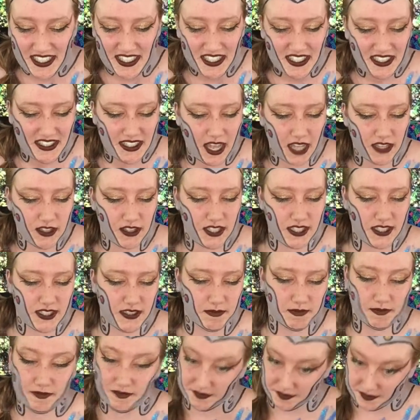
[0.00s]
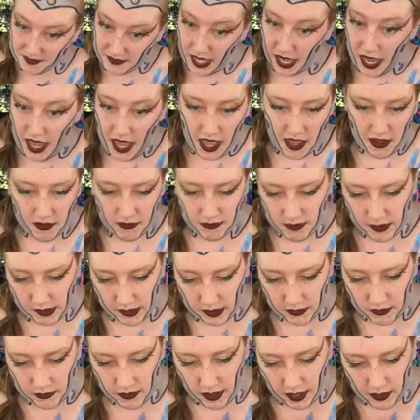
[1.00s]
that's very
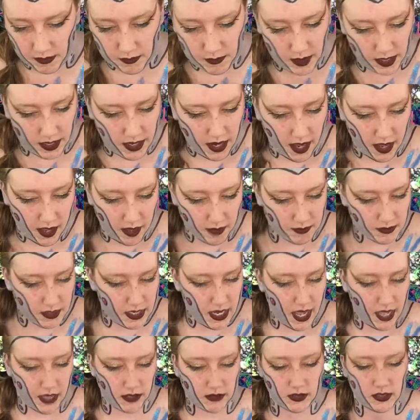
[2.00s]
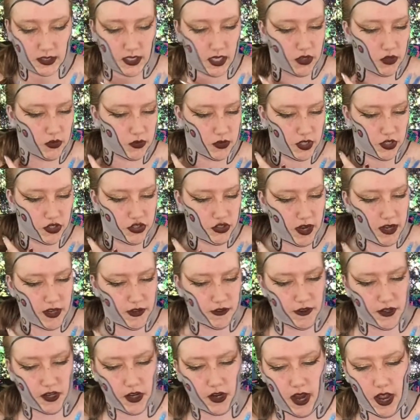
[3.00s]
fun. But yeah, so they're trying to
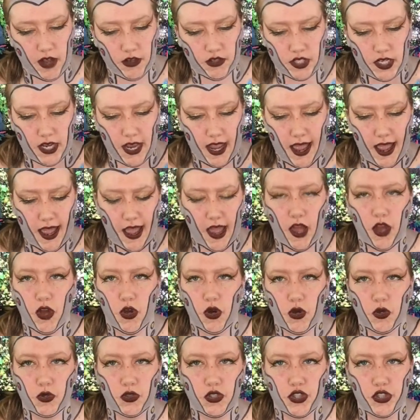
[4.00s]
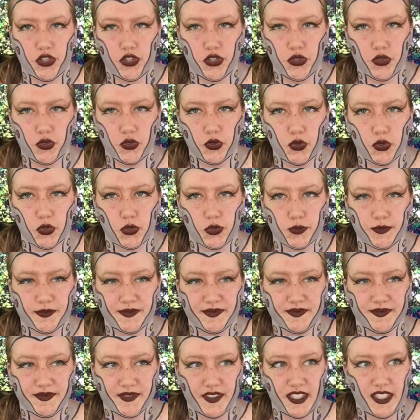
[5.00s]
figure out how to
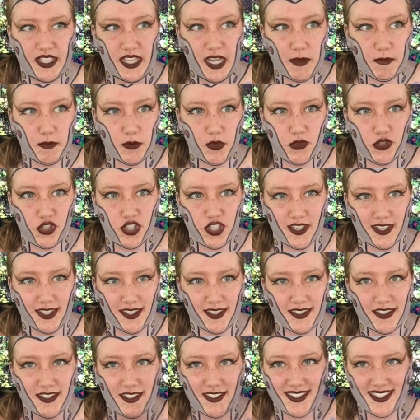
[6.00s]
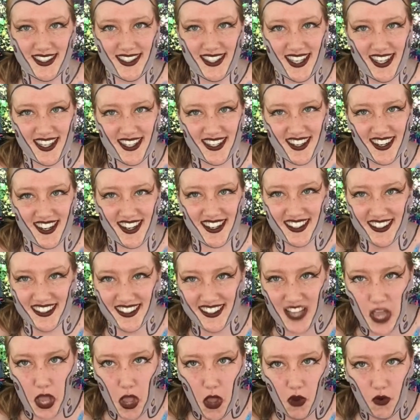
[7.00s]
get Moochie to Sid
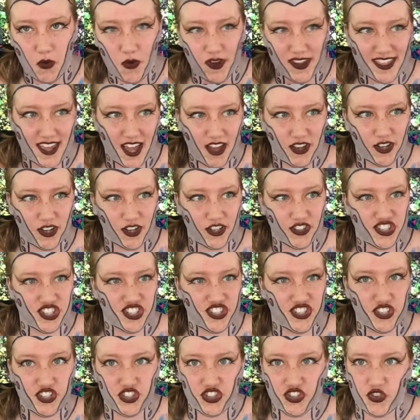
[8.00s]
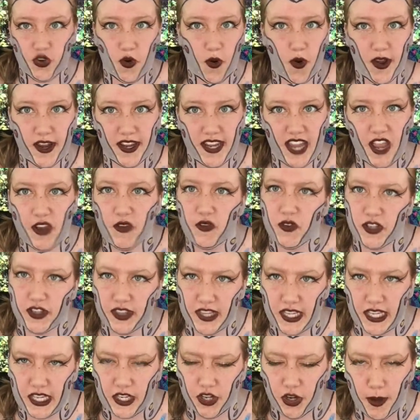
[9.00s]
without her just destroying
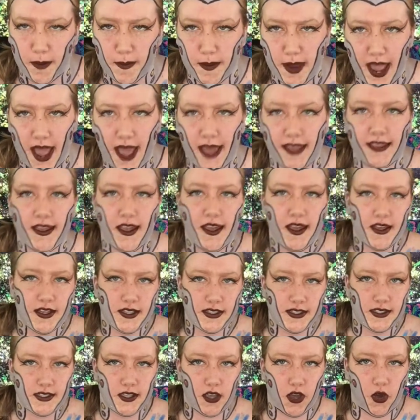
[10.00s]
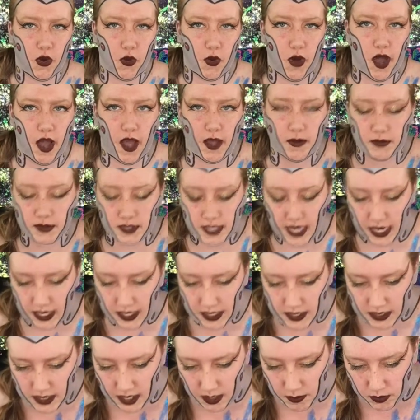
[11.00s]
everything in her path. So Tech
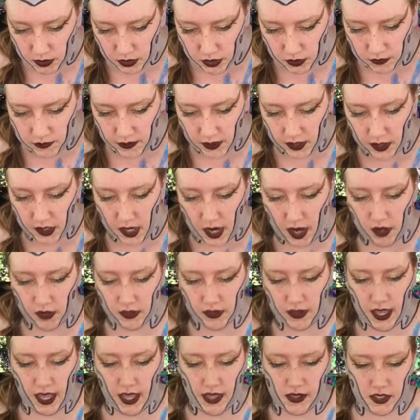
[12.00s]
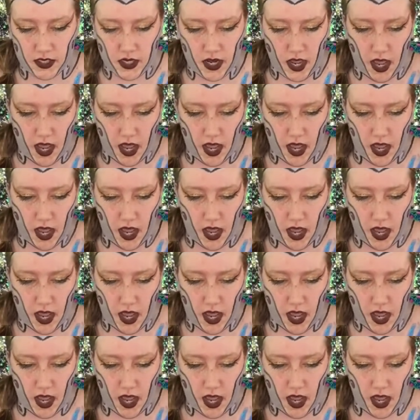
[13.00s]
is able to figure out that